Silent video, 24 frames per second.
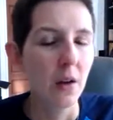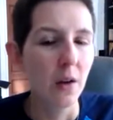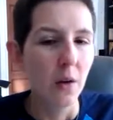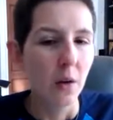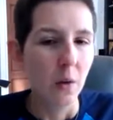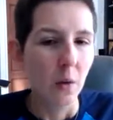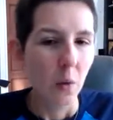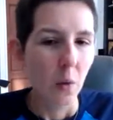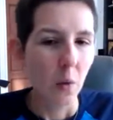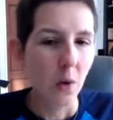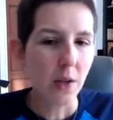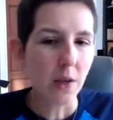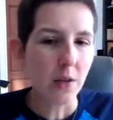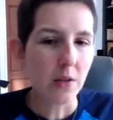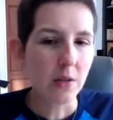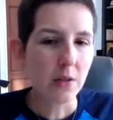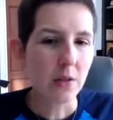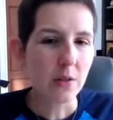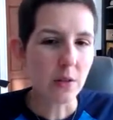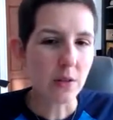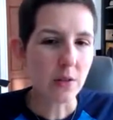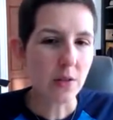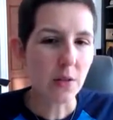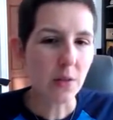What you
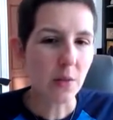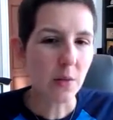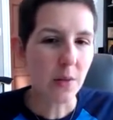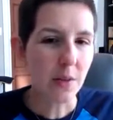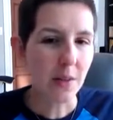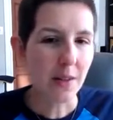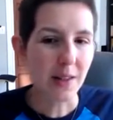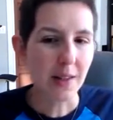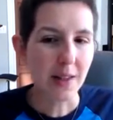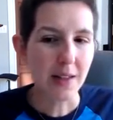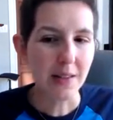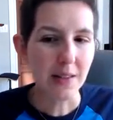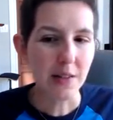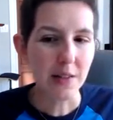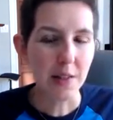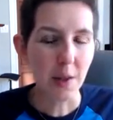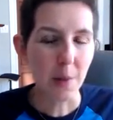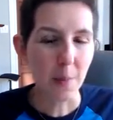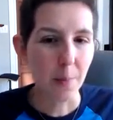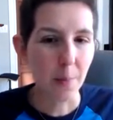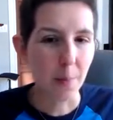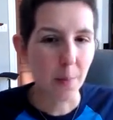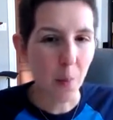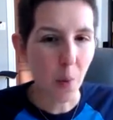start to realize is
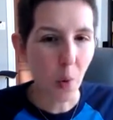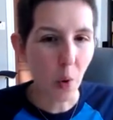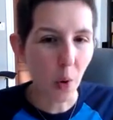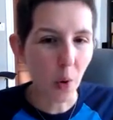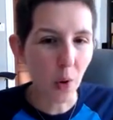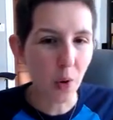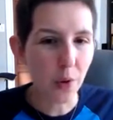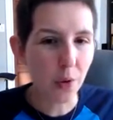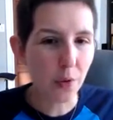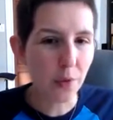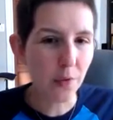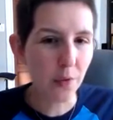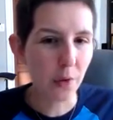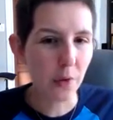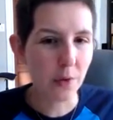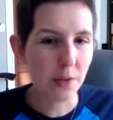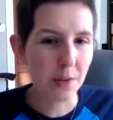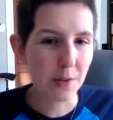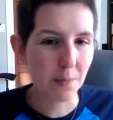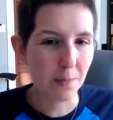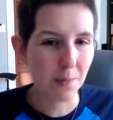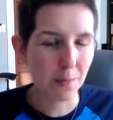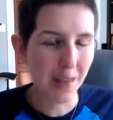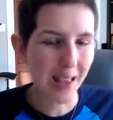that both of
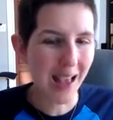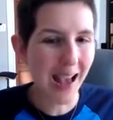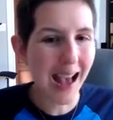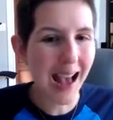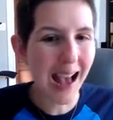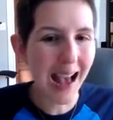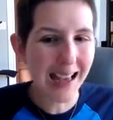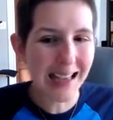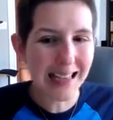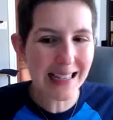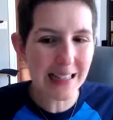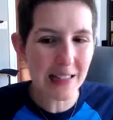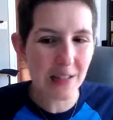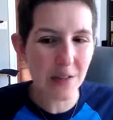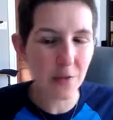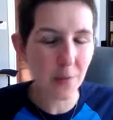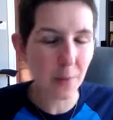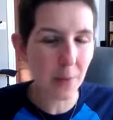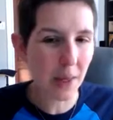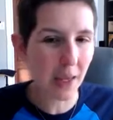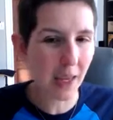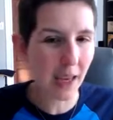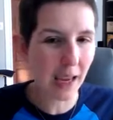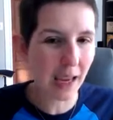those kinds of
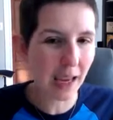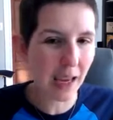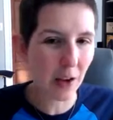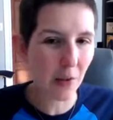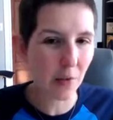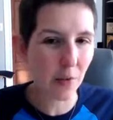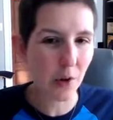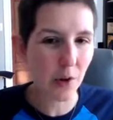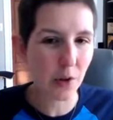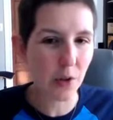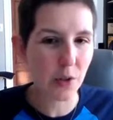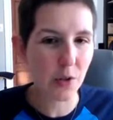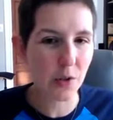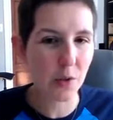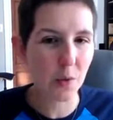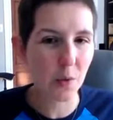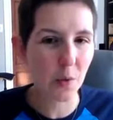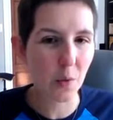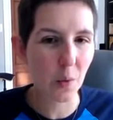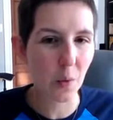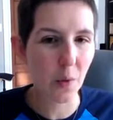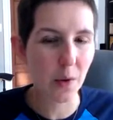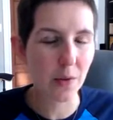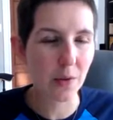behaviors,
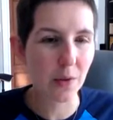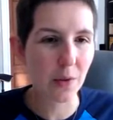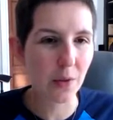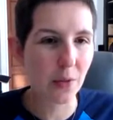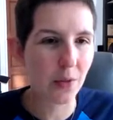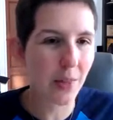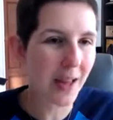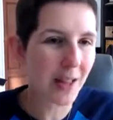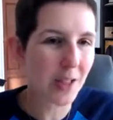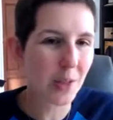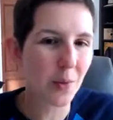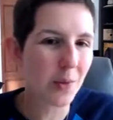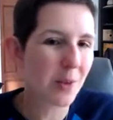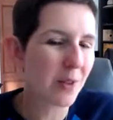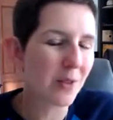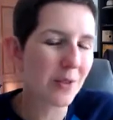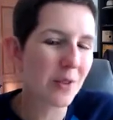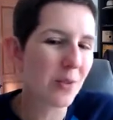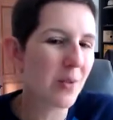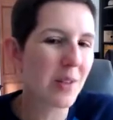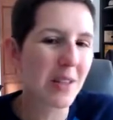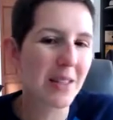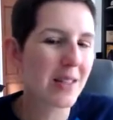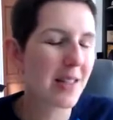whether that's what you're
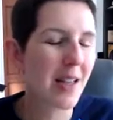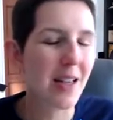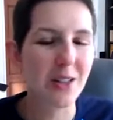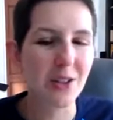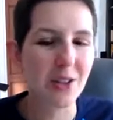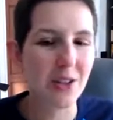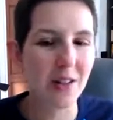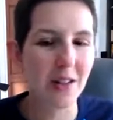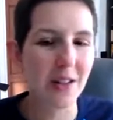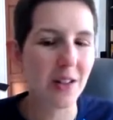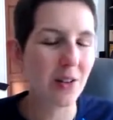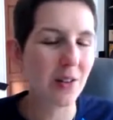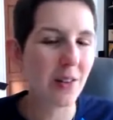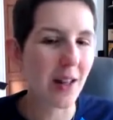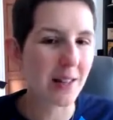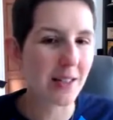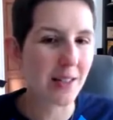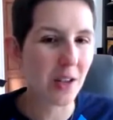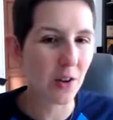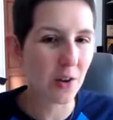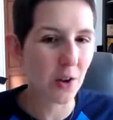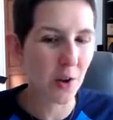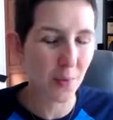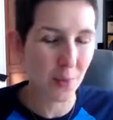doing intentionally or
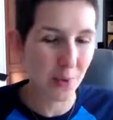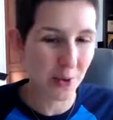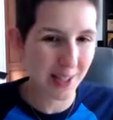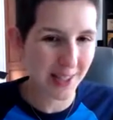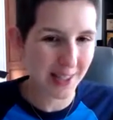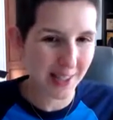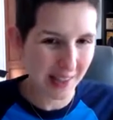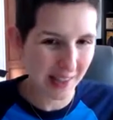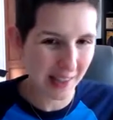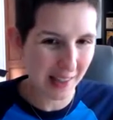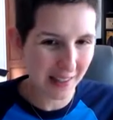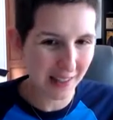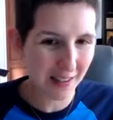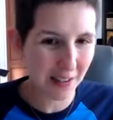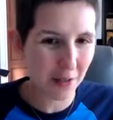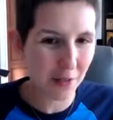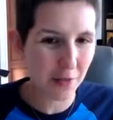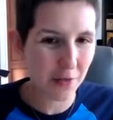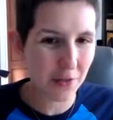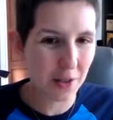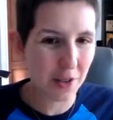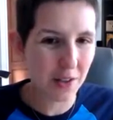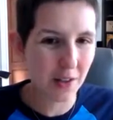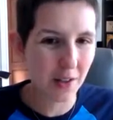that's how you're
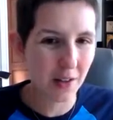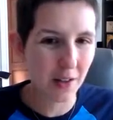perceived,